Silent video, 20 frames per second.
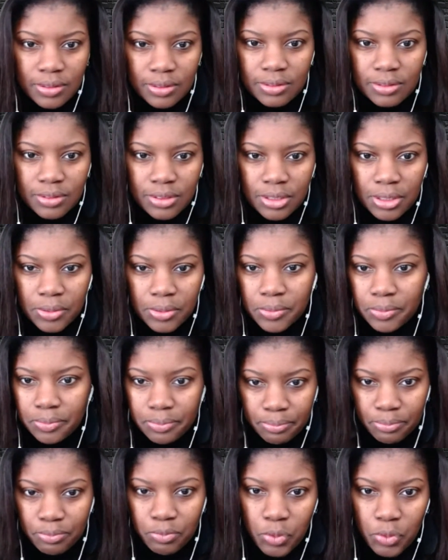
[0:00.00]

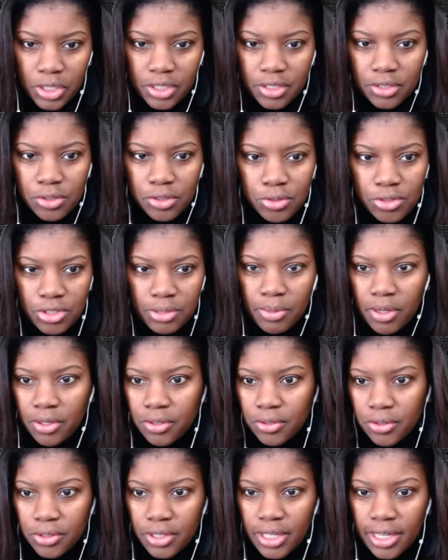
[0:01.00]
we can do some
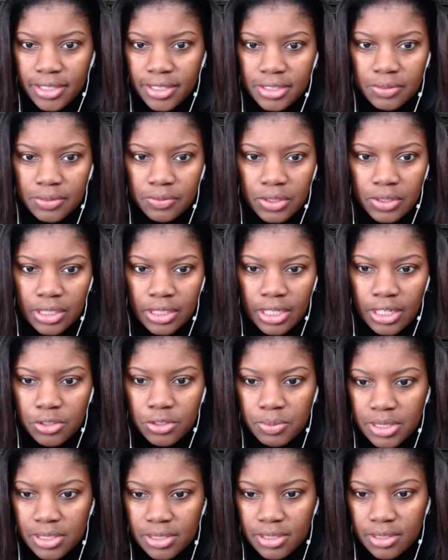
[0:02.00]
other kinds of
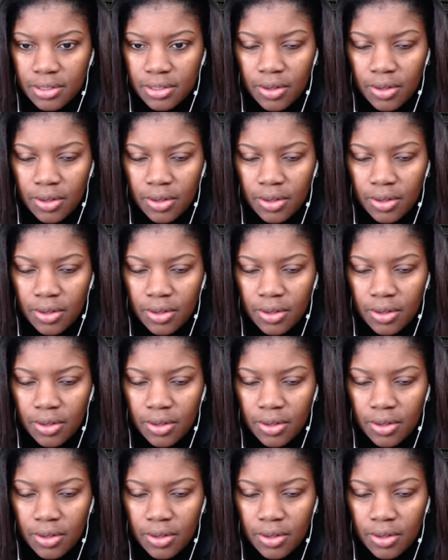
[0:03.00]
engagements,